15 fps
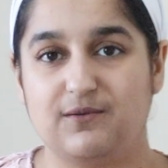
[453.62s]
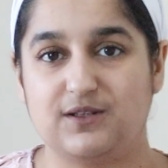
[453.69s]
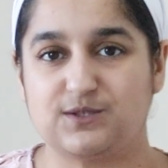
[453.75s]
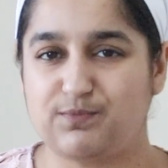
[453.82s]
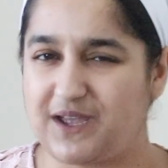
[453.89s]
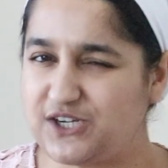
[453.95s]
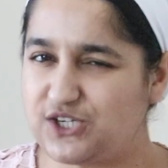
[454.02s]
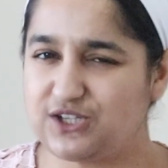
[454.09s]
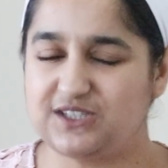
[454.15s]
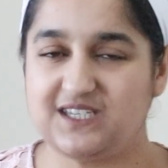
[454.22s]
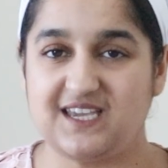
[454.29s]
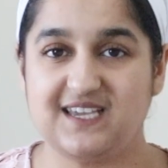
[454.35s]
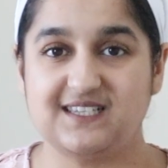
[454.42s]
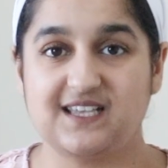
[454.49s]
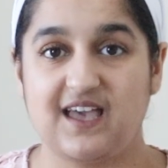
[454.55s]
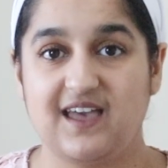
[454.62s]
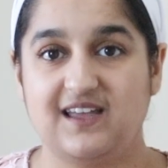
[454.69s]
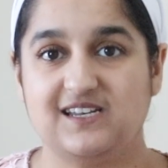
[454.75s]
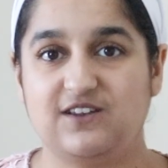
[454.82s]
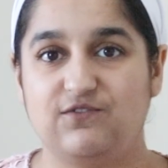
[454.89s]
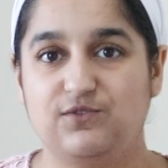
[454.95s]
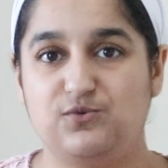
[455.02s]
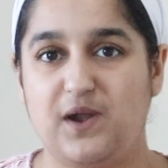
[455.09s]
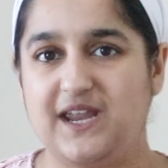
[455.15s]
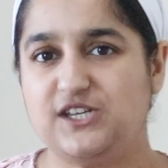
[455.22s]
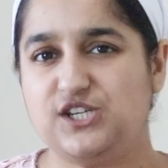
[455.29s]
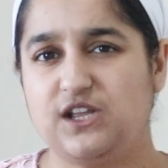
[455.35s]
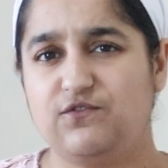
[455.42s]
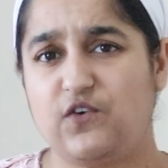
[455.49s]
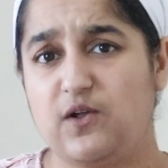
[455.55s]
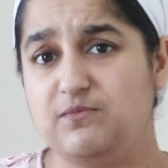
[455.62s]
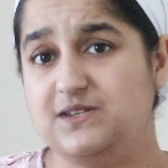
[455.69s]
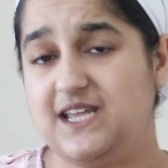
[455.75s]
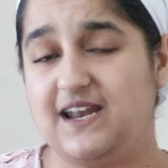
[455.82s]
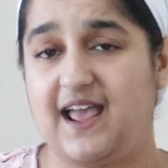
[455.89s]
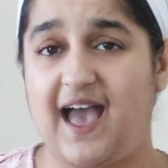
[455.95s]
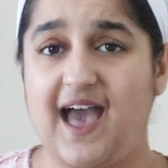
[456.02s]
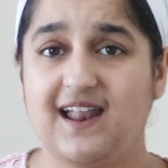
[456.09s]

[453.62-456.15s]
specialties ranging from data